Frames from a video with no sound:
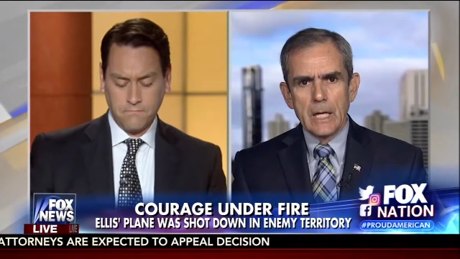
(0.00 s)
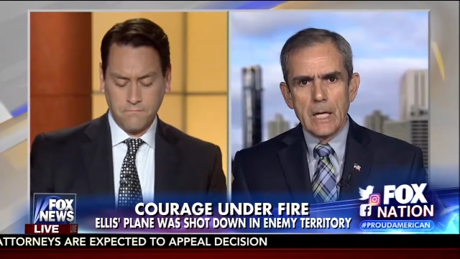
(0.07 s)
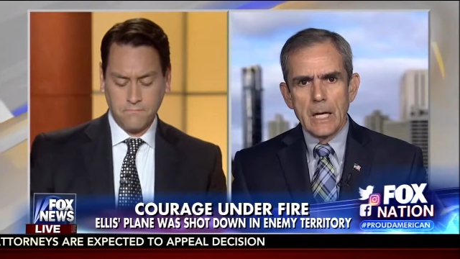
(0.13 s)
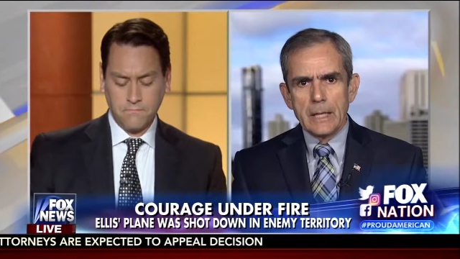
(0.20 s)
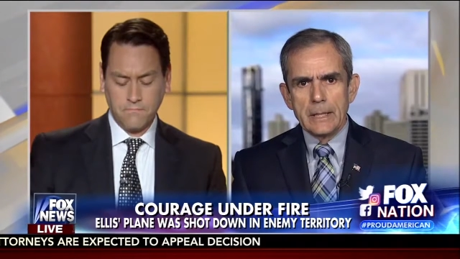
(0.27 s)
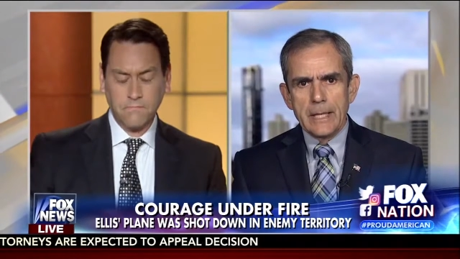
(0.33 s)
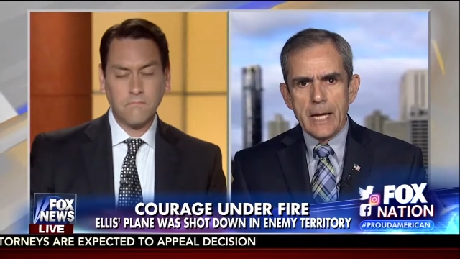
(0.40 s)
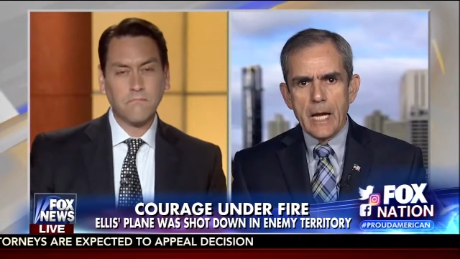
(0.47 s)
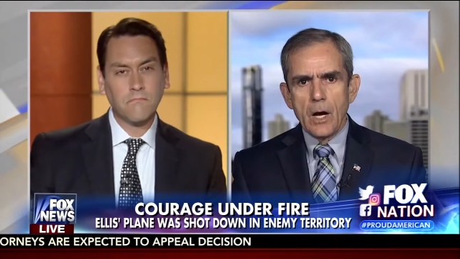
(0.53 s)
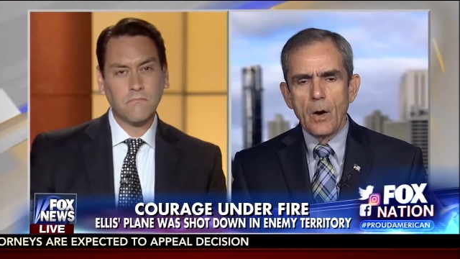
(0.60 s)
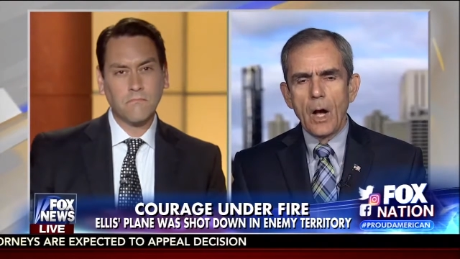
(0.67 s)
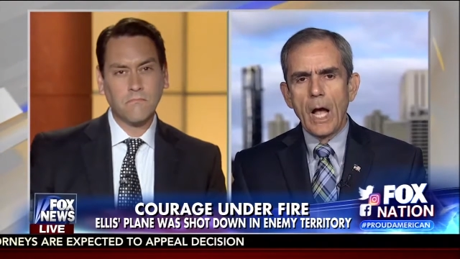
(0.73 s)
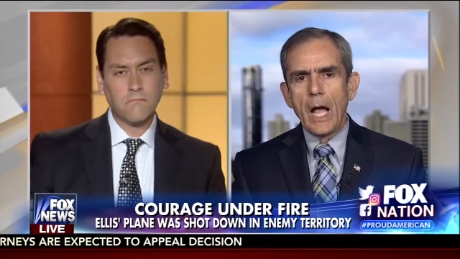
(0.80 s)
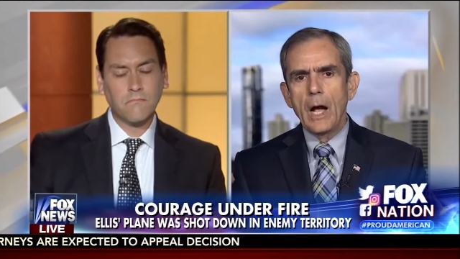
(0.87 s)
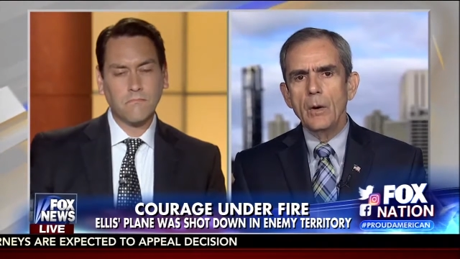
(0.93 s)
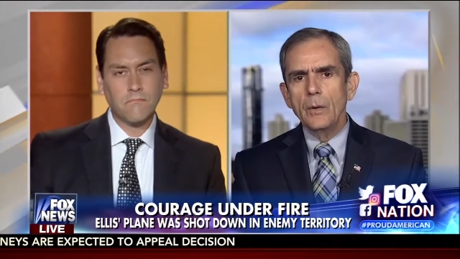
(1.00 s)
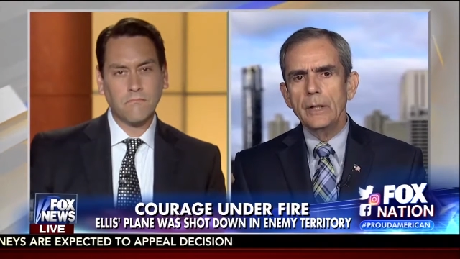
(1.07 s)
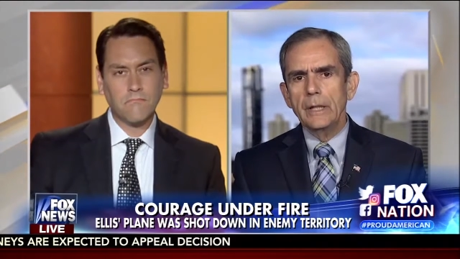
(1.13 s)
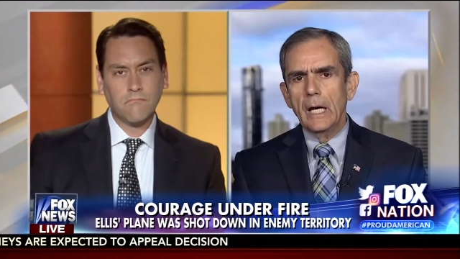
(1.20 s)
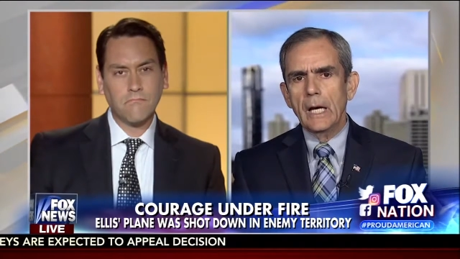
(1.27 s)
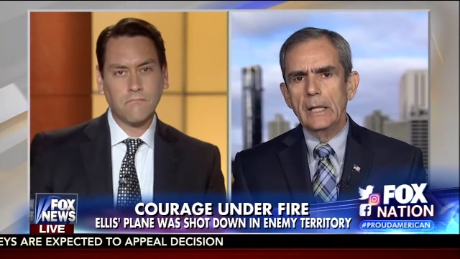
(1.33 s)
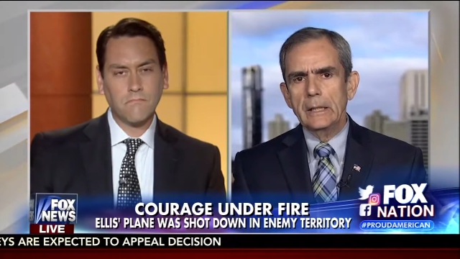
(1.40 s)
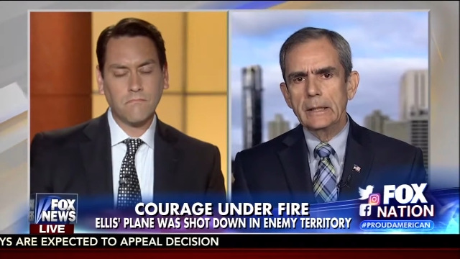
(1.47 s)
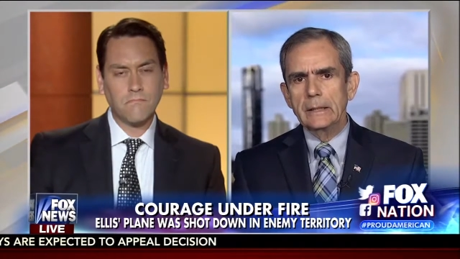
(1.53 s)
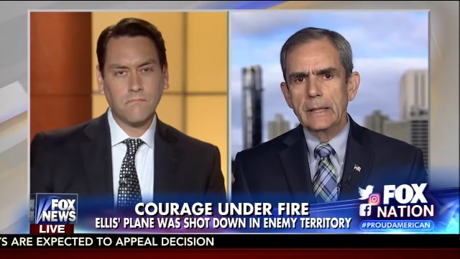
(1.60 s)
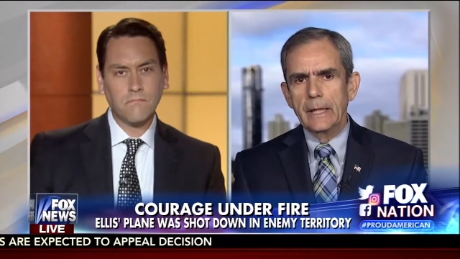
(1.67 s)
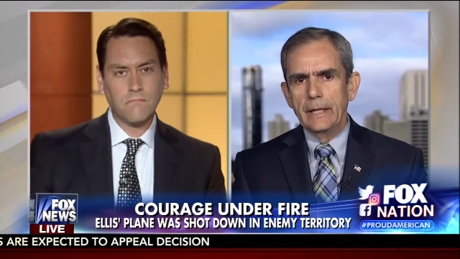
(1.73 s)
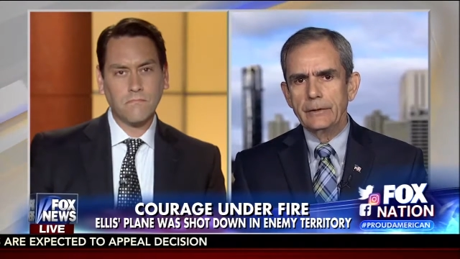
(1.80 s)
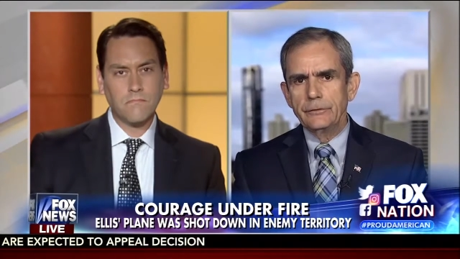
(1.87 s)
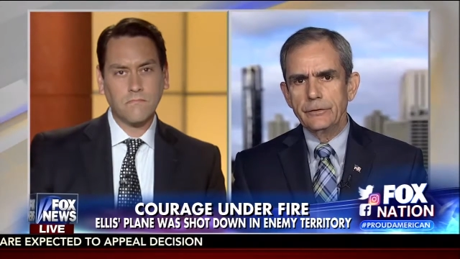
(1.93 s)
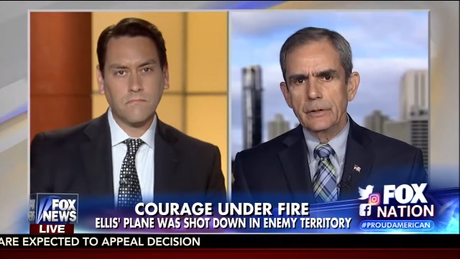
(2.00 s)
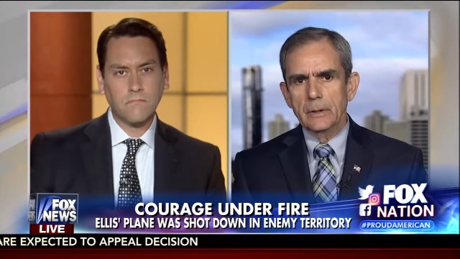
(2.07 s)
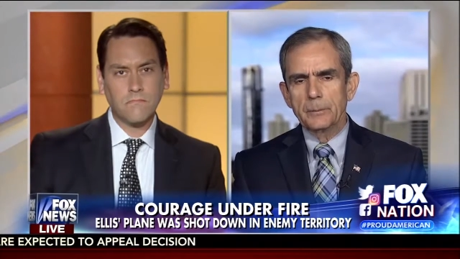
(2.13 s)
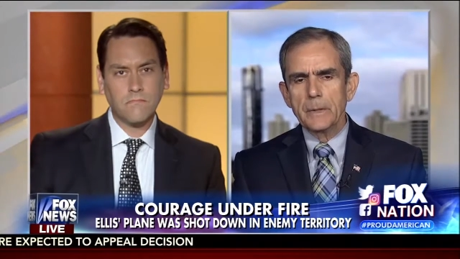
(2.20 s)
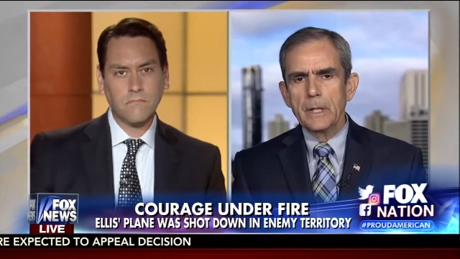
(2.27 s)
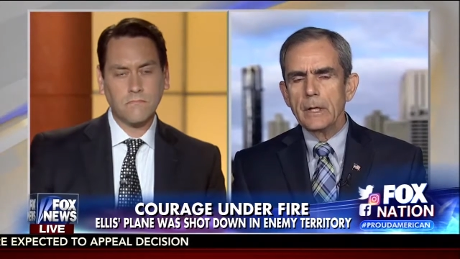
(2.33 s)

Speaker 1: And now, how can I engage them?"